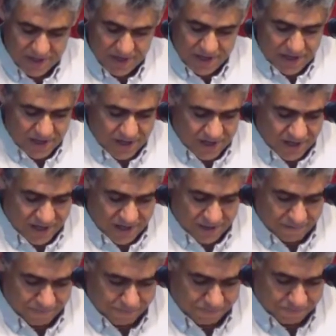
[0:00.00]
Uh,
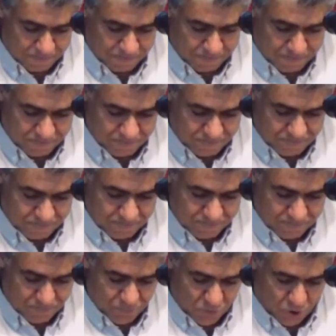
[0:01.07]

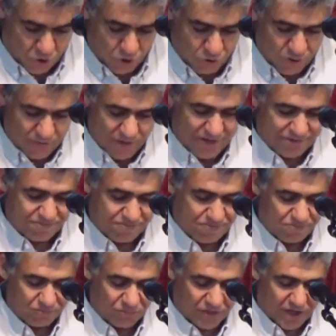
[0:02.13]
whoever
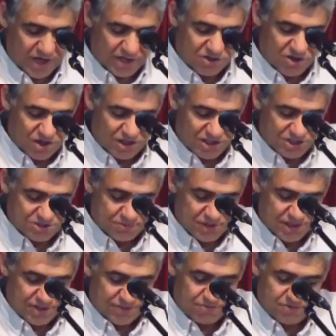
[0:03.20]
acknowledge me
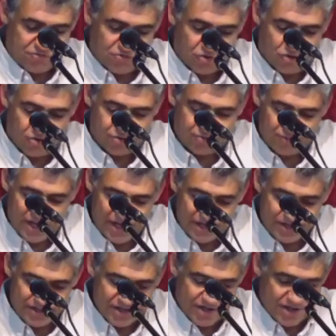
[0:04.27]
before men,
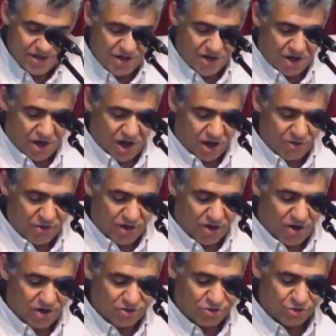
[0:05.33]
I will
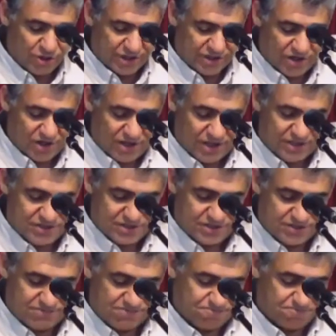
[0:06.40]
also acknowledge
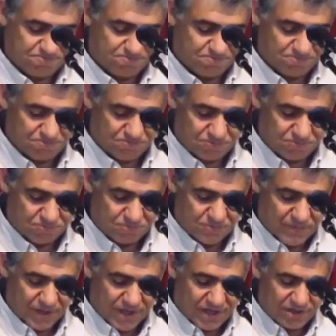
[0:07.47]

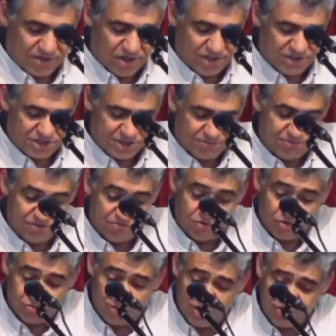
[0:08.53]
acknowledge him before
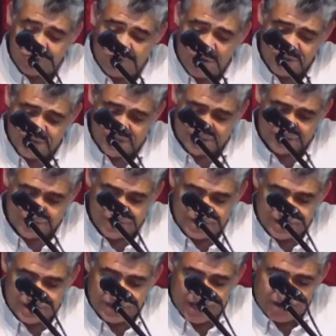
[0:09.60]
my Father in
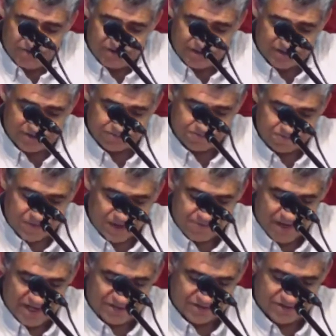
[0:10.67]
heaven. But
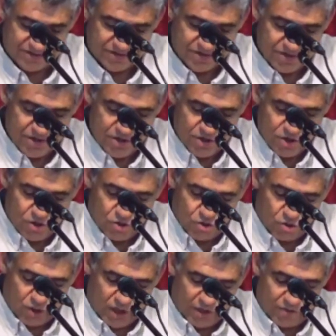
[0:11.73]

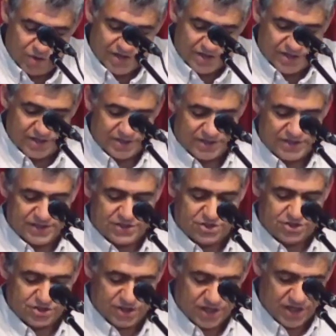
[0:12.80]
whoever, dis,
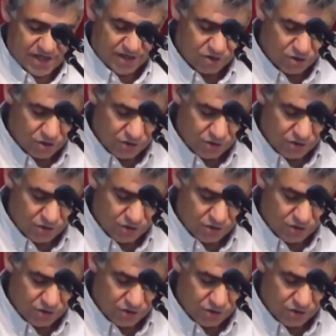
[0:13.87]
uh, whoever